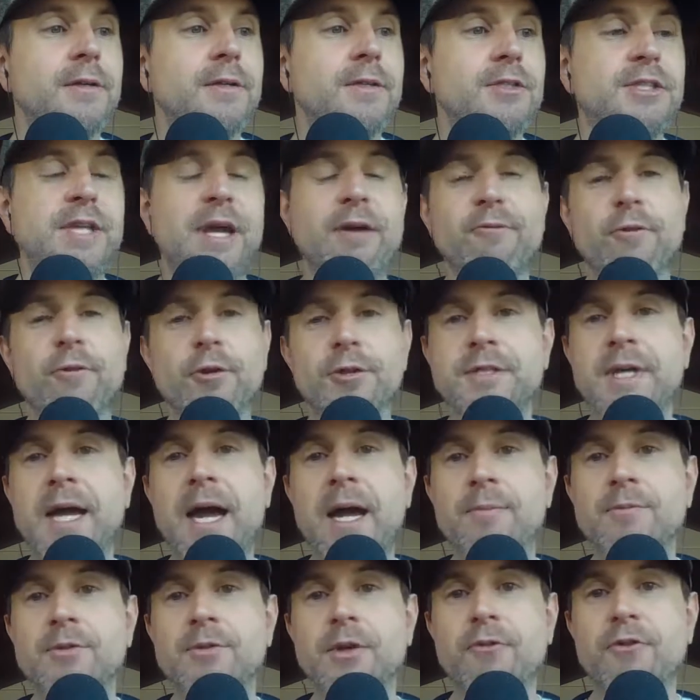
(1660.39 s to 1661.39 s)
several
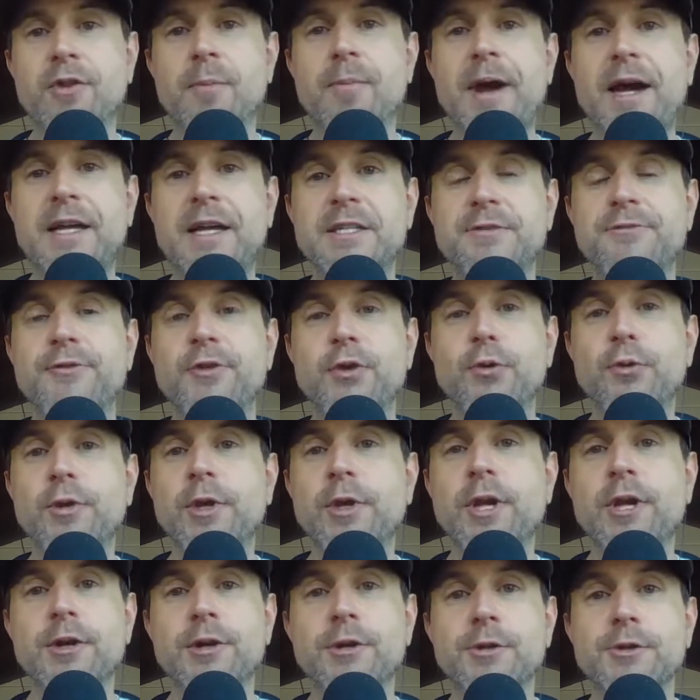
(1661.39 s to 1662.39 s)
times over the past few
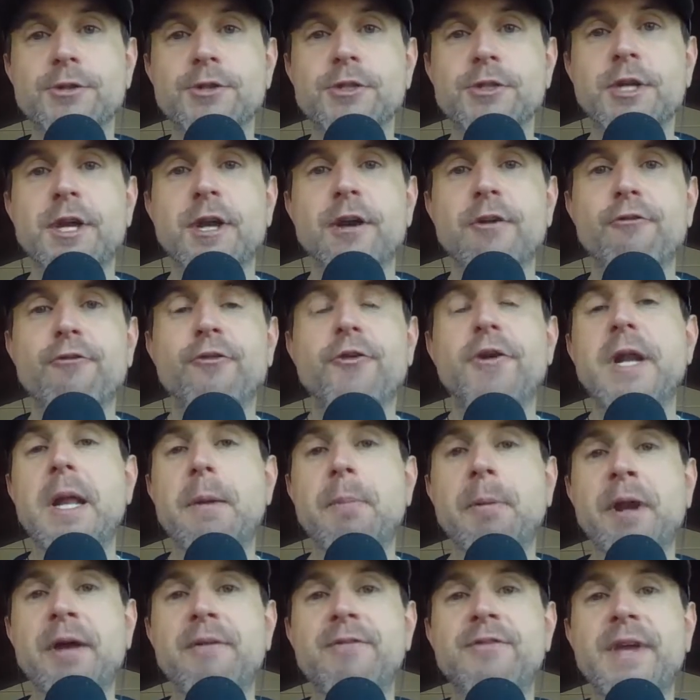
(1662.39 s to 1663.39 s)
years freed
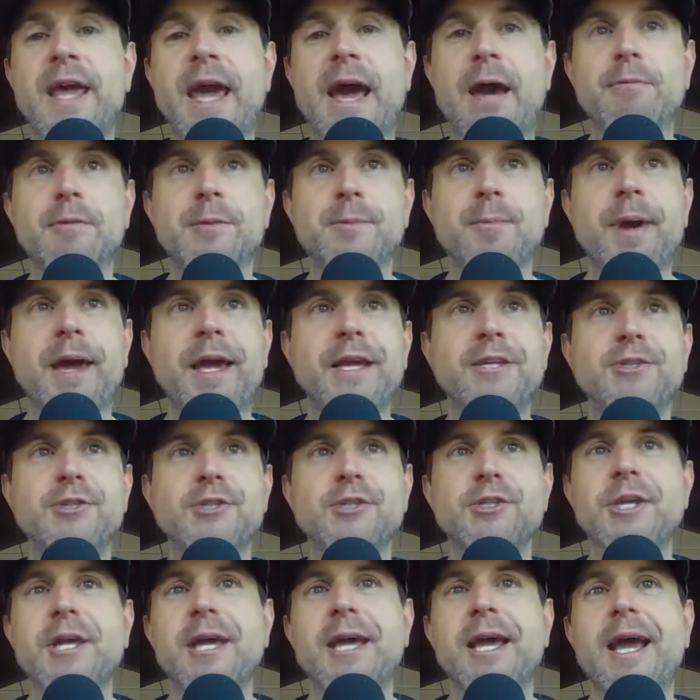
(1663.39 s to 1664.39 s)
up enough cap
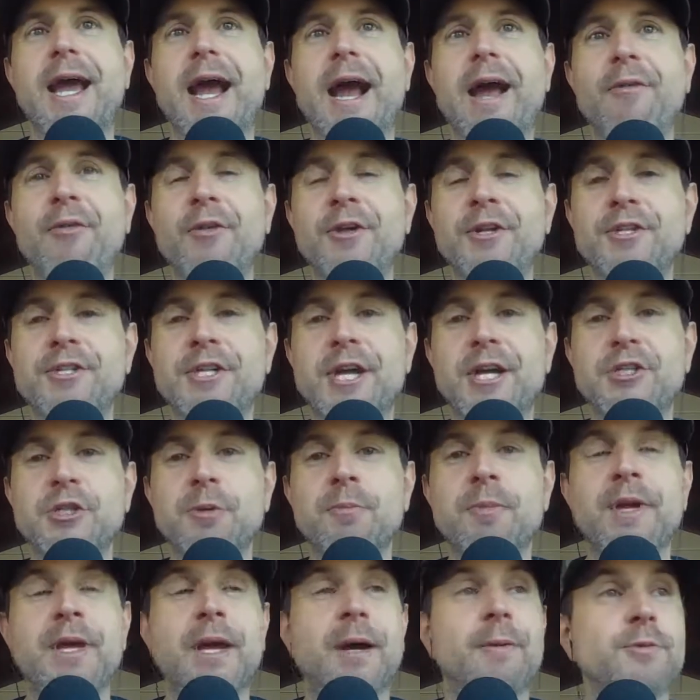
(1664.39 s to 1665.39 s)
space, and the
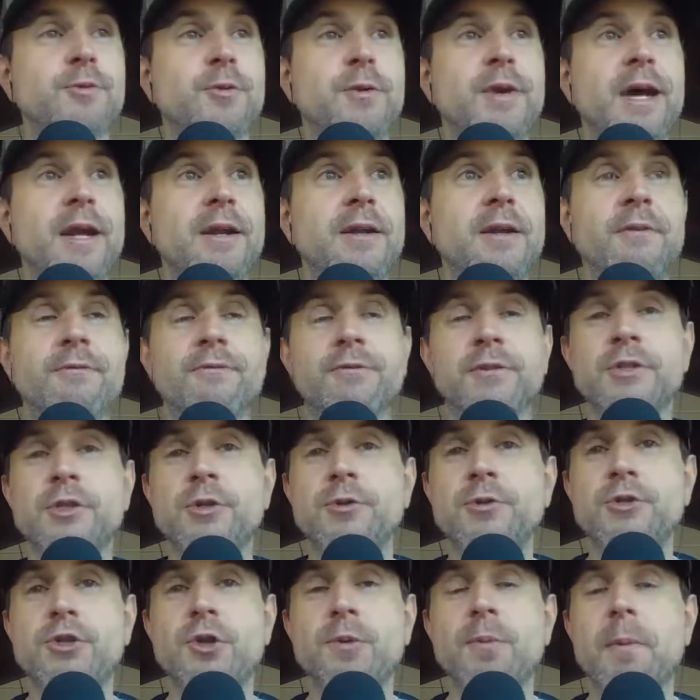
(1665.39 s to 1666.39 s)
discussion becomes, we got enough for
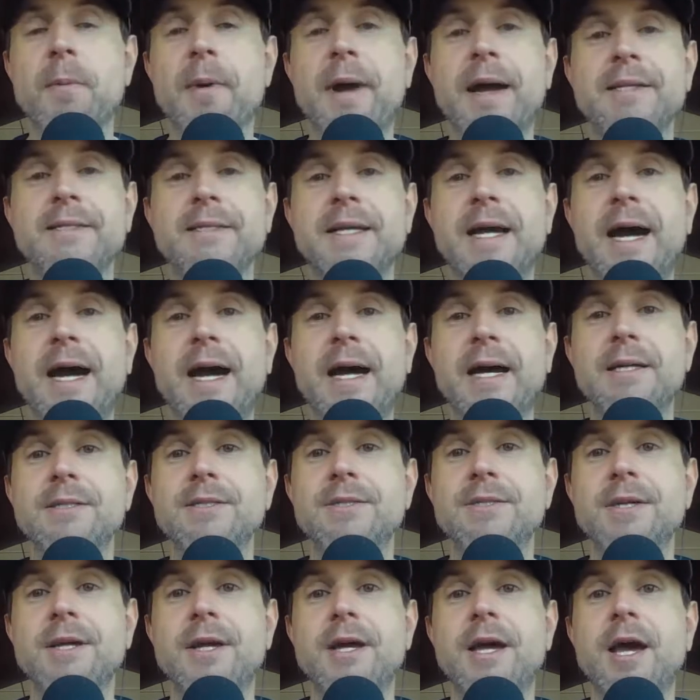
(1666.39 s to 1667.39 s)
2 Supermax
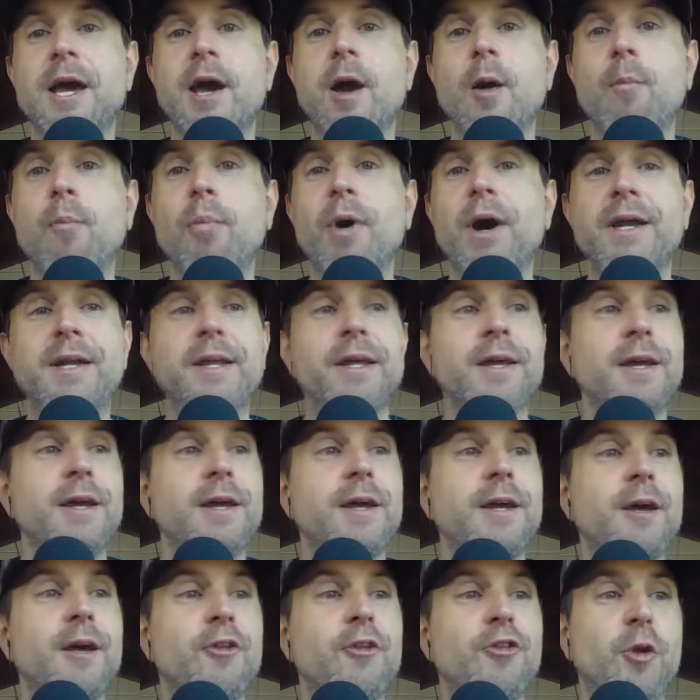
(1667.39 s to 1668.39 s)
guys. But
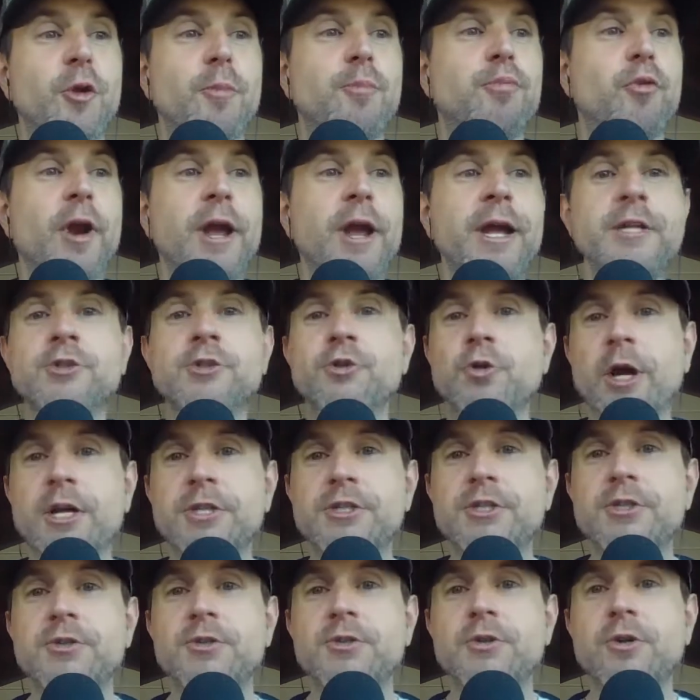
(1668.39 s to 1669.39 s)
the brain
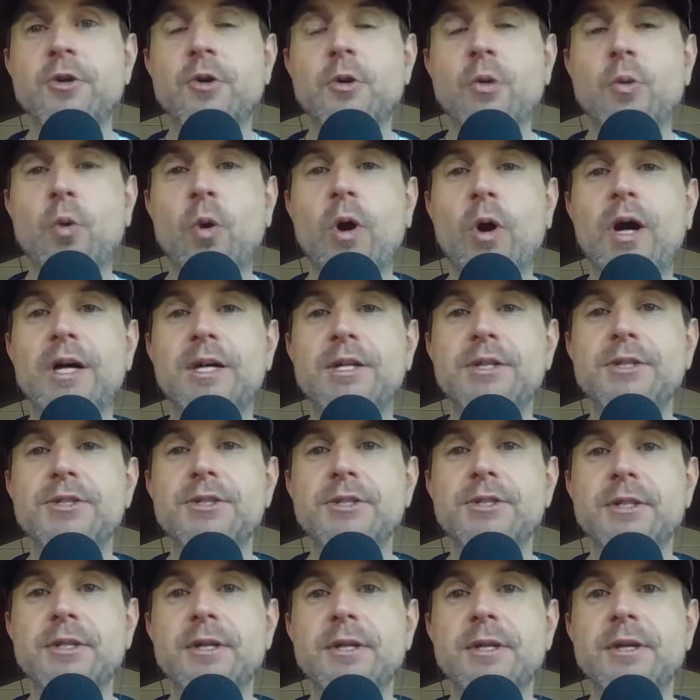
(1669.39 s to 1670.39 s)
trust
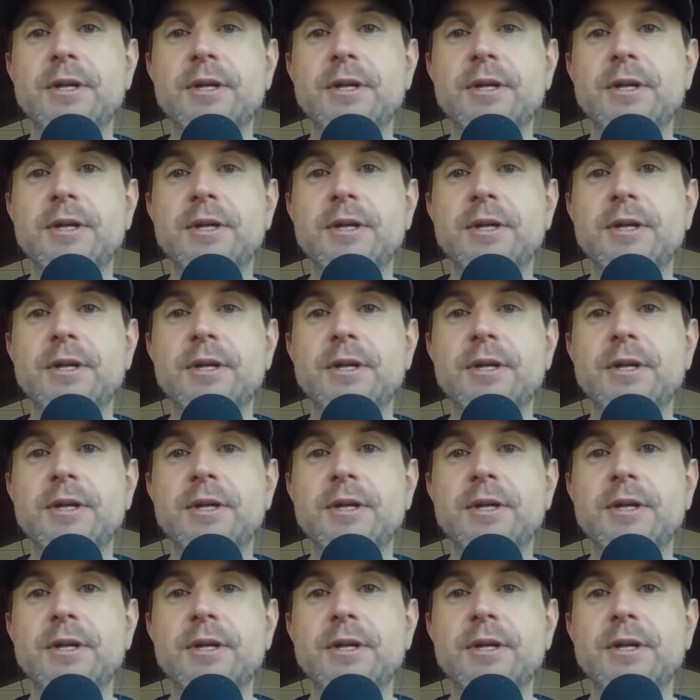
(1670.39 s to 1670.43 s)
was